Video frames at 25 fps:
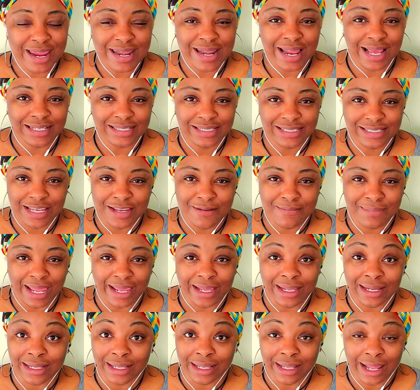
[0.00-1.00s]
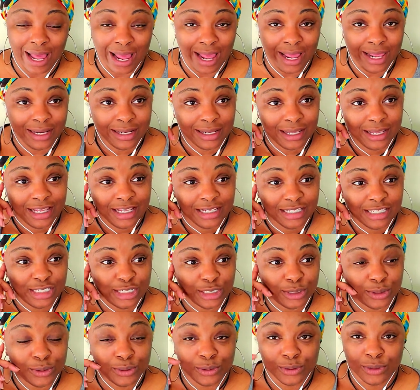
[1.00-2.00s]
not seem like a lot
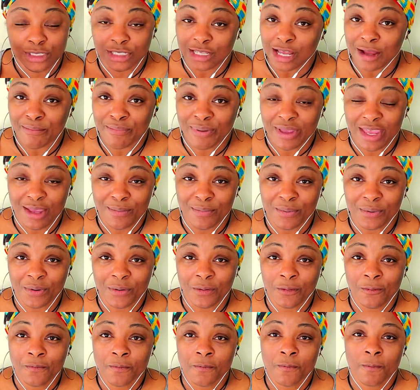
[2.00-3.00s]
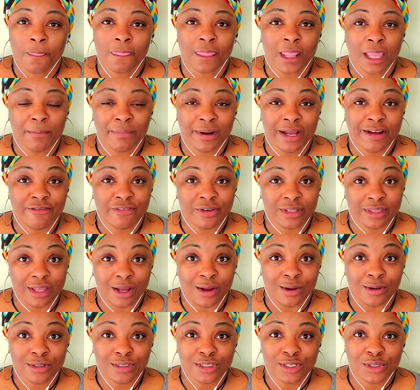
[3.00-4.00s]
to some people, but for
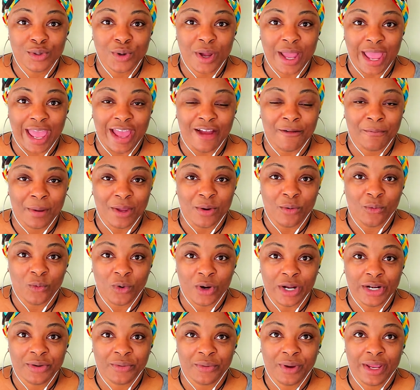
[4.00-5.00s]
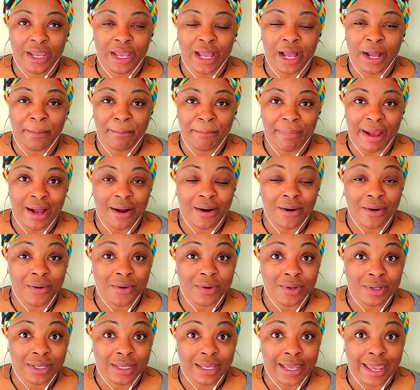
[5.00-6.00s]
those who have been wondering
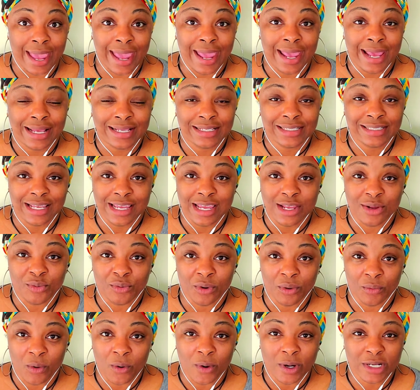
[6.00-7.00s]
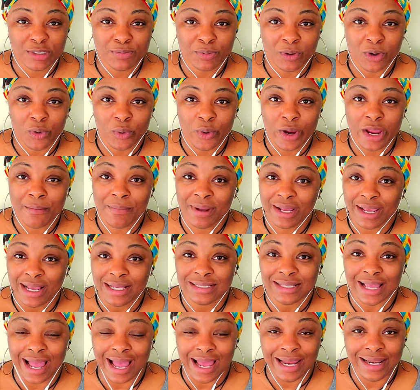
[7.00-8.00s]
about gas and rewards program,
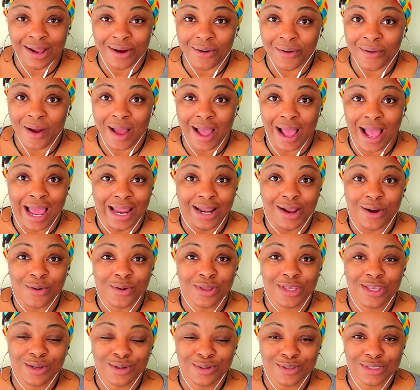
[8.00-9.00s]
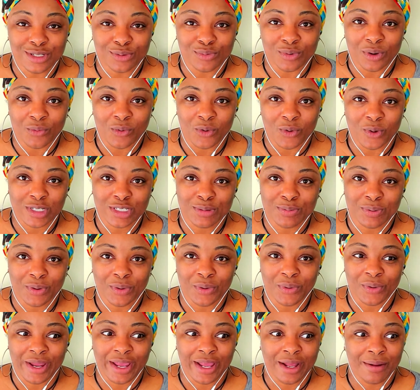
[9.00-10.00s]
because I don't use a rewards
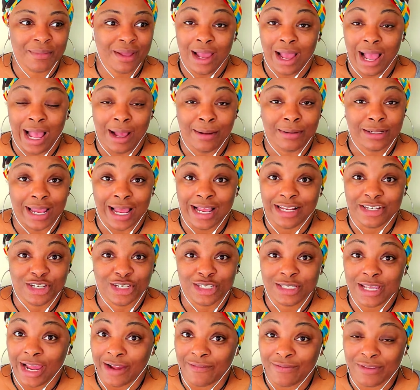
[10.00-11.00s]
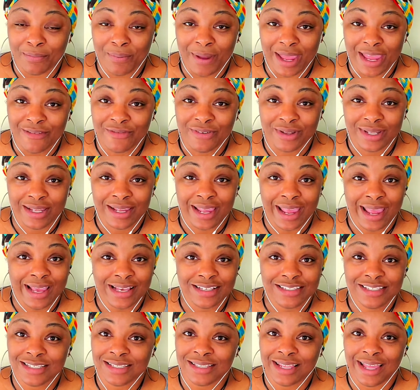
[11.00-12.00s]
program. I just have to pay for the
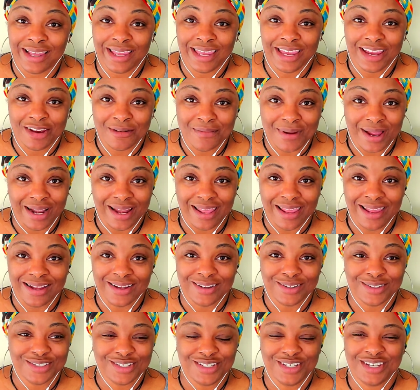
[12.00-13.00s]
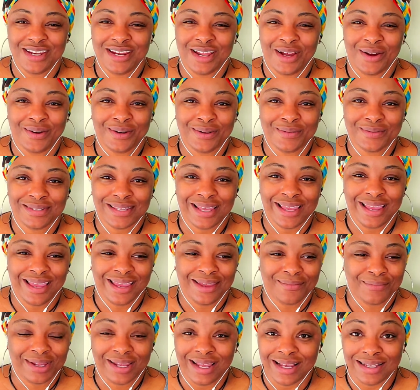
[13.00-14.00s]
gas just like everybody else. You know what I'm
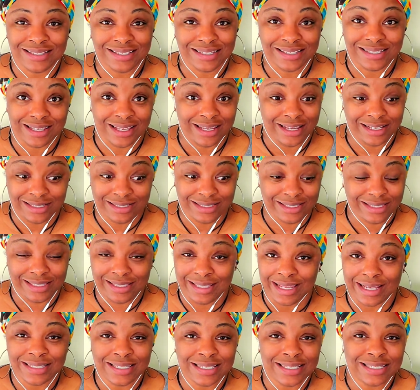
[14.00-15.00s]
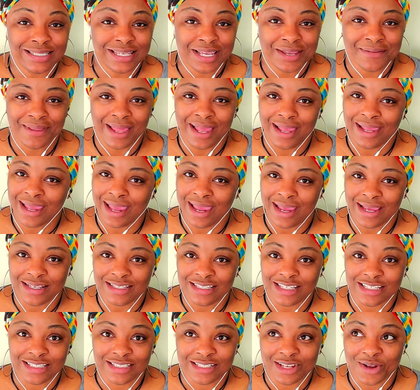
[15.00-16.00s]
saying? Because it doesn't seem like
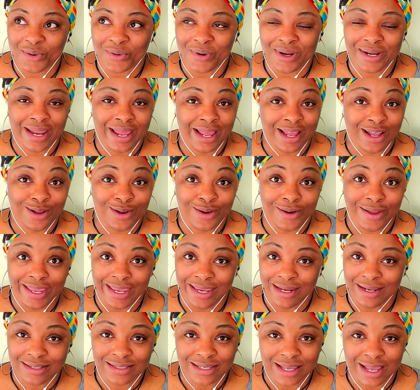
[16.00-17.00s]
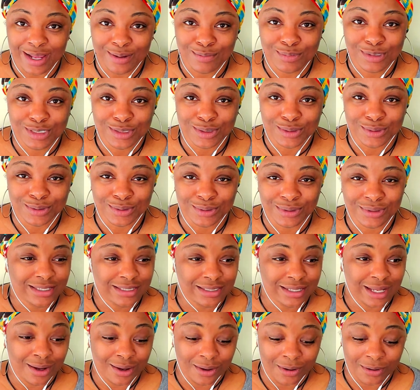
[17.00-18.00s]
gas is going down anytime soon.
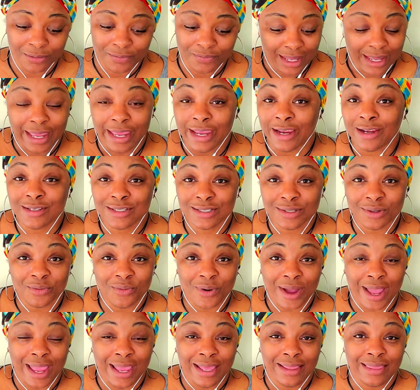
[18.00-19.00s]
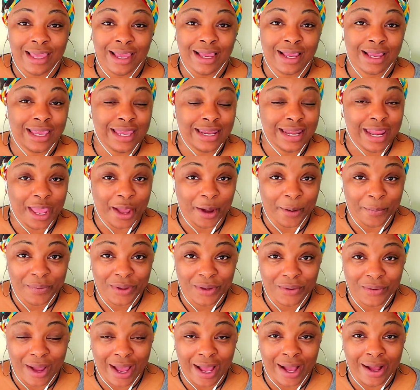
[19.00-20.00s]
So here's a way that can help
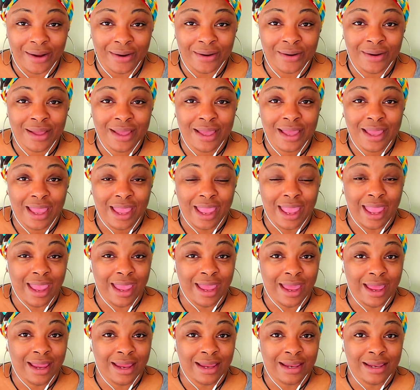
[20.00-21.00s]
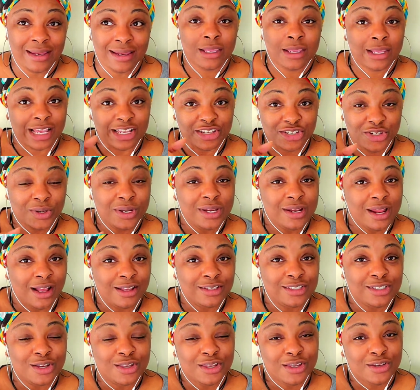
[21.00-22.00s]
you out. And because you can
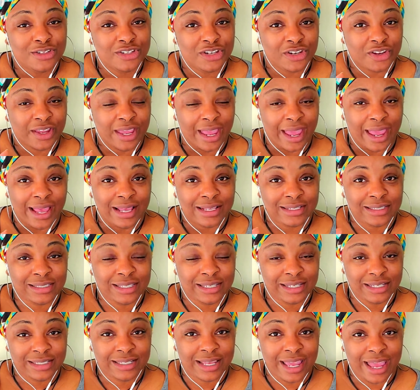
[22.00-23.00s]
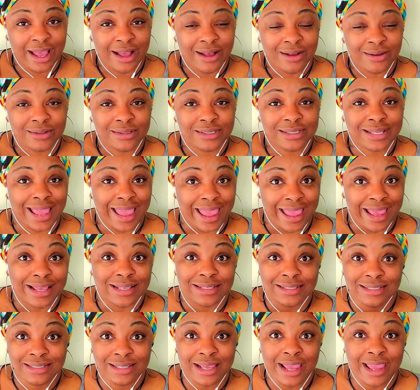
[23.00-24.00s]
also use your gas discounts
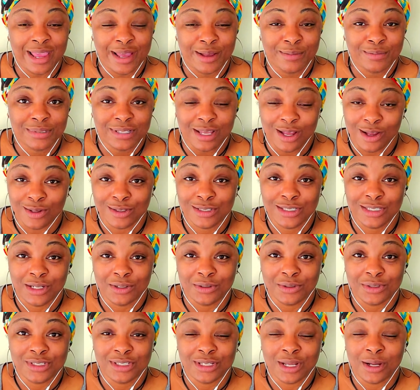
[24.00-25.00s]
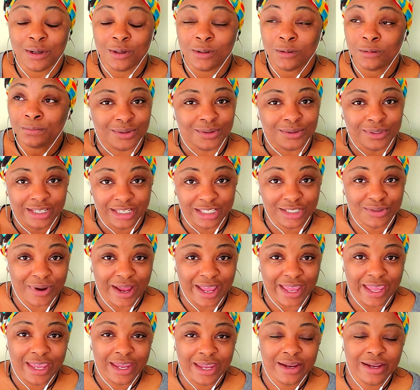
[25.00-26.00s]
at Sam's also. So this
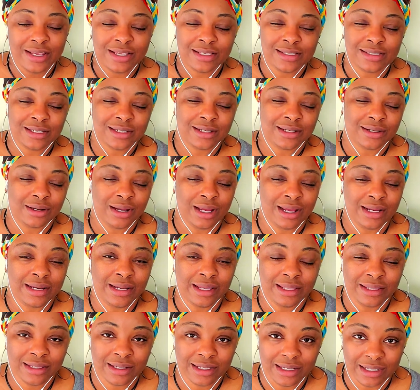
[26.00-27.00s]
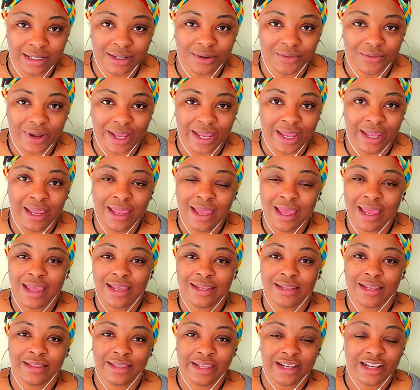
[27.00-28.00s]
right here is another good way
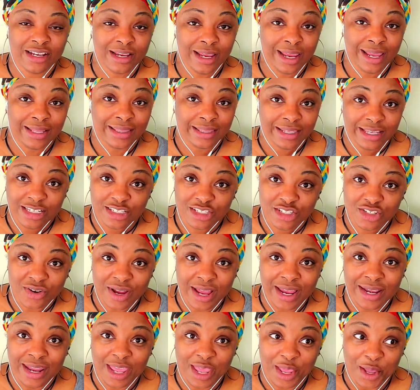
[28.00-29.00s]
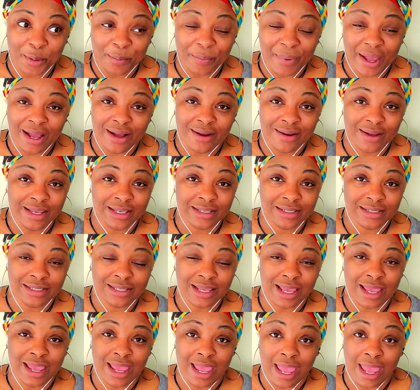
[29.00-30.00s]
that they're at least trying to help out and
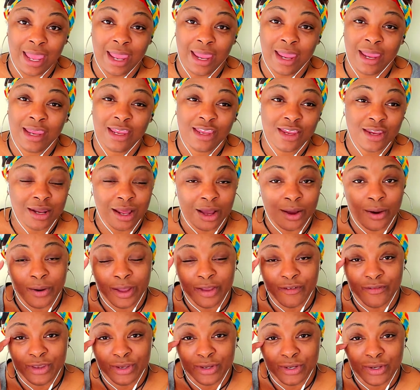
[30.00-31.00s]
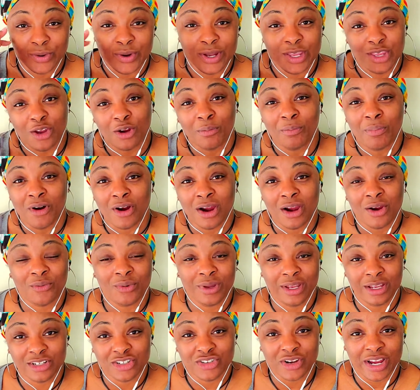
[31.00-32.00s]
say, hey, if you're doing your part,
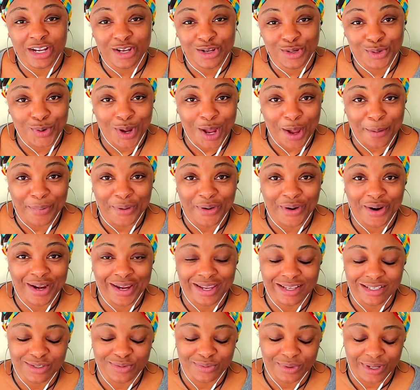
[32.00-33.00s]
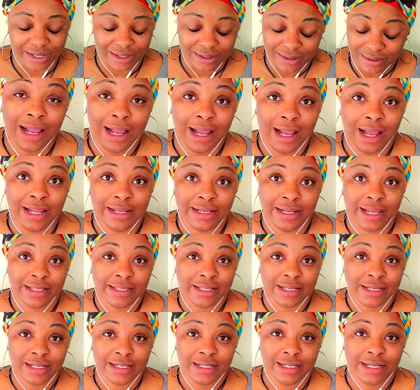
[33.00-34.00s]
we'll try to do our part as well.
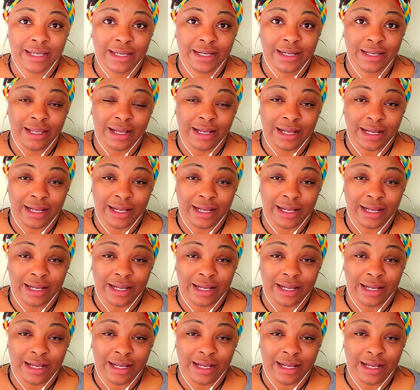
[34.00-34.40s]
Another good